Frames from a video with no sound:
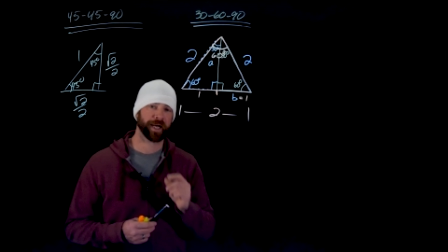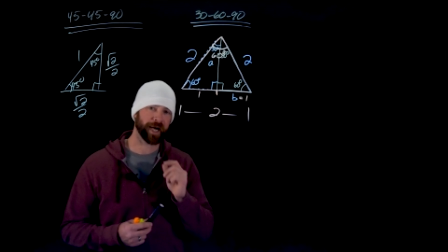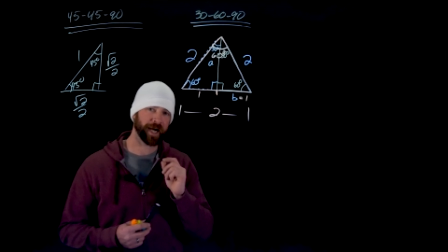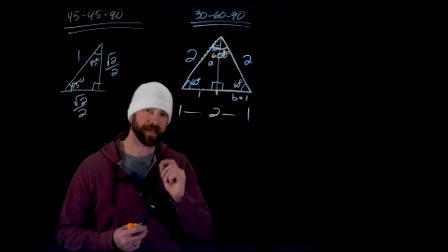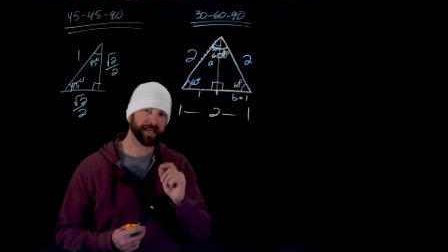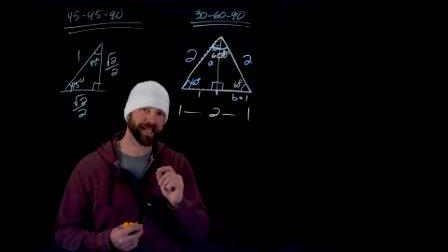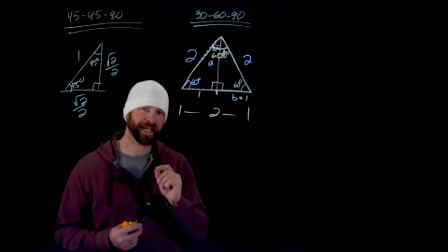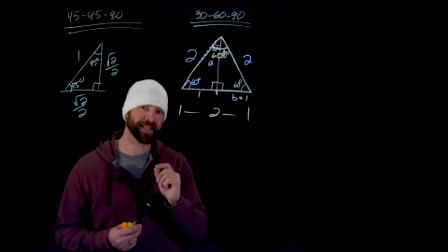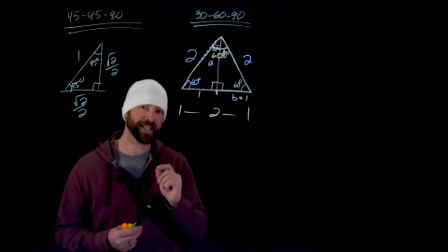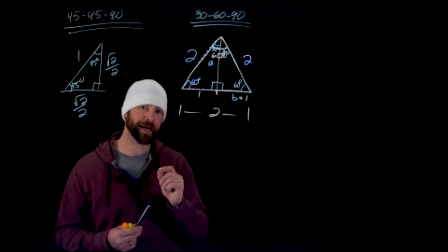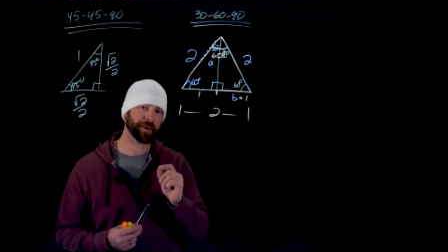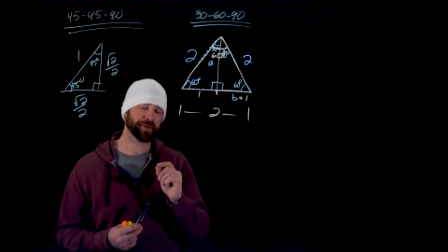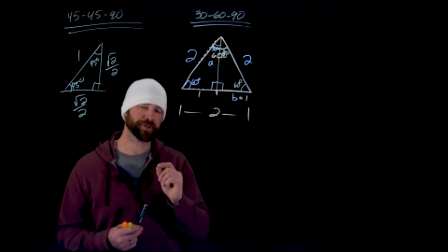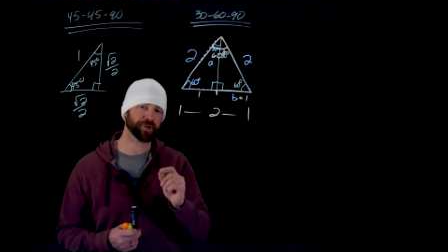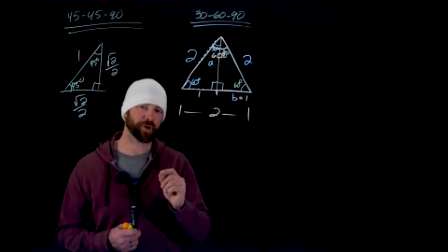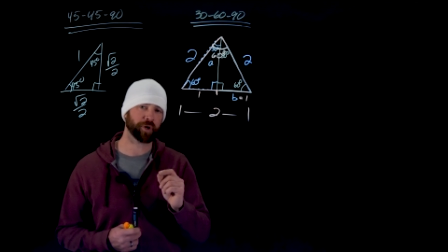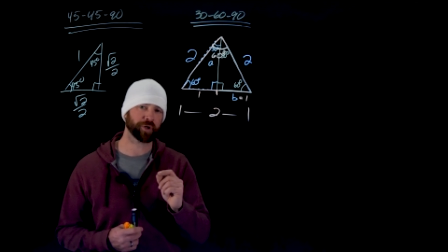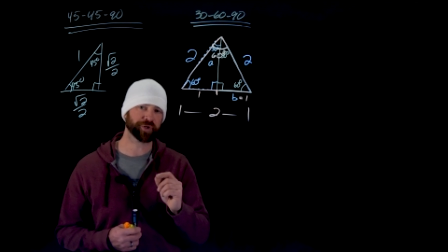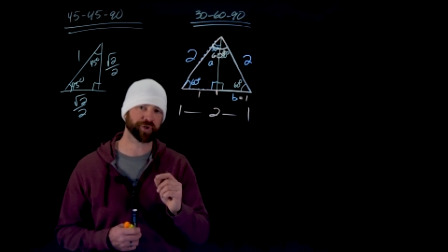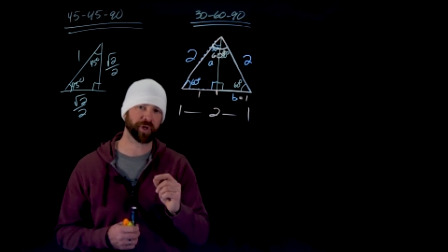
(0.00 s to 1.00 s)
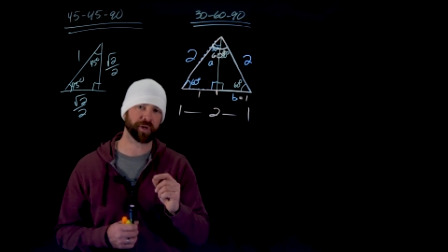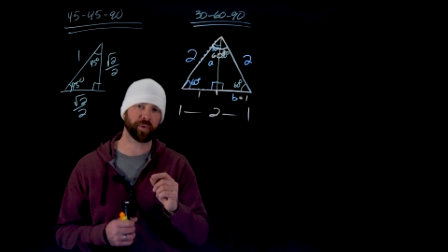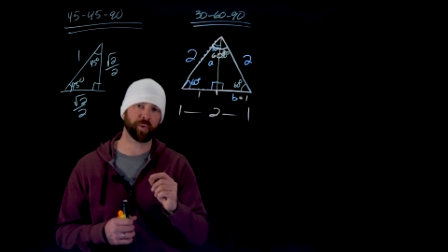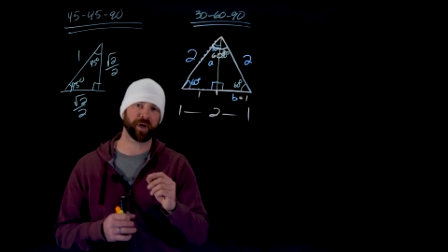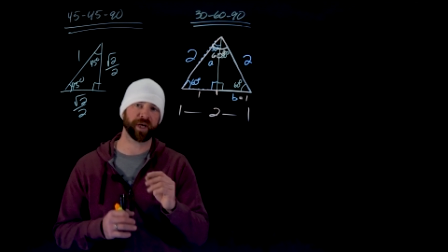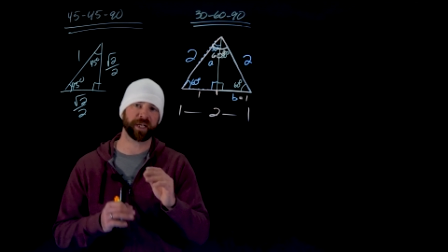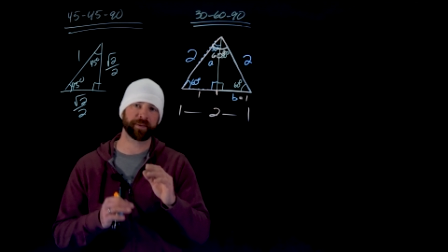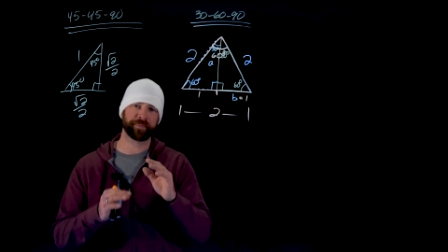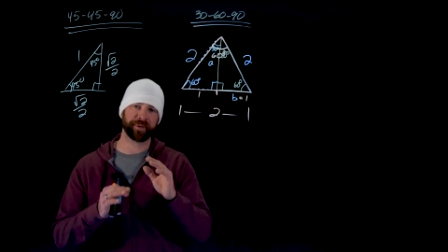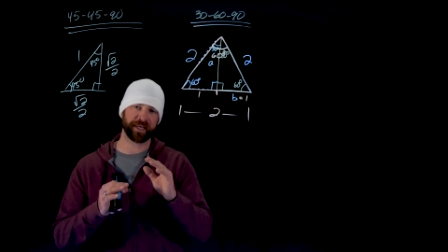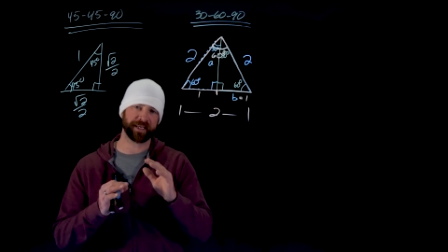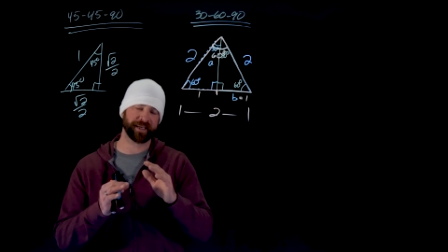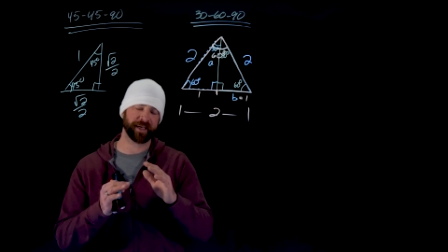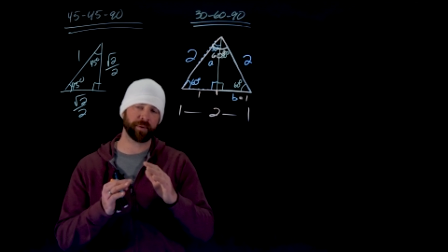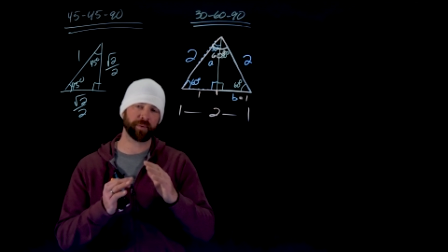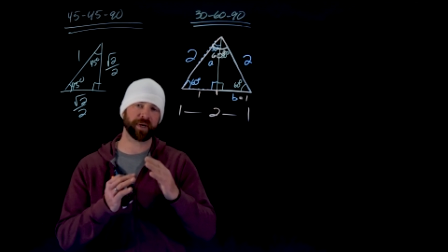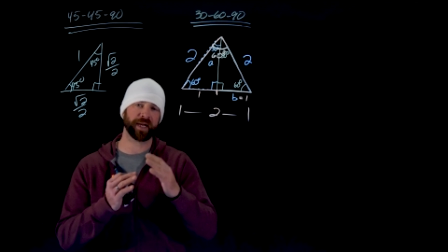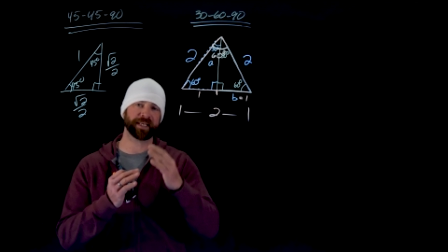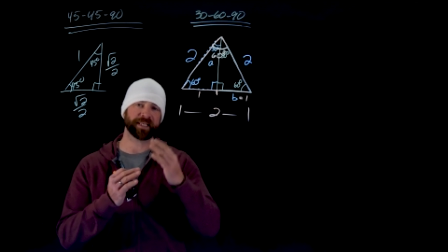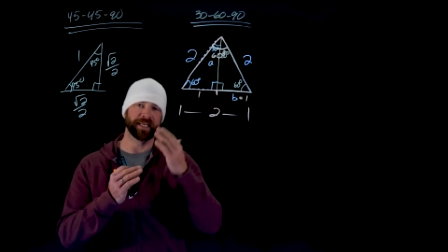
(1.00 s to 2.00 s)
Again, that was ultra quick, but again,
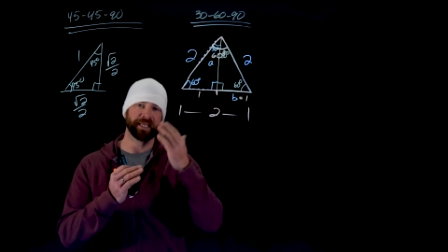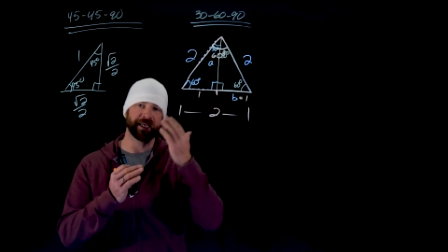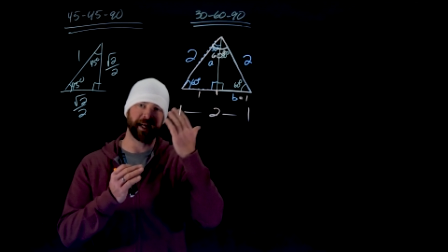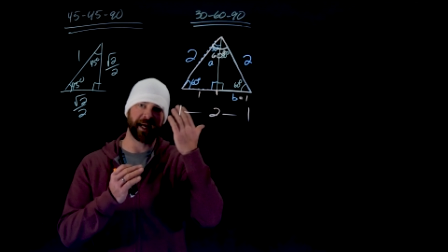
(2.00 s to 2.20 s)
what I did,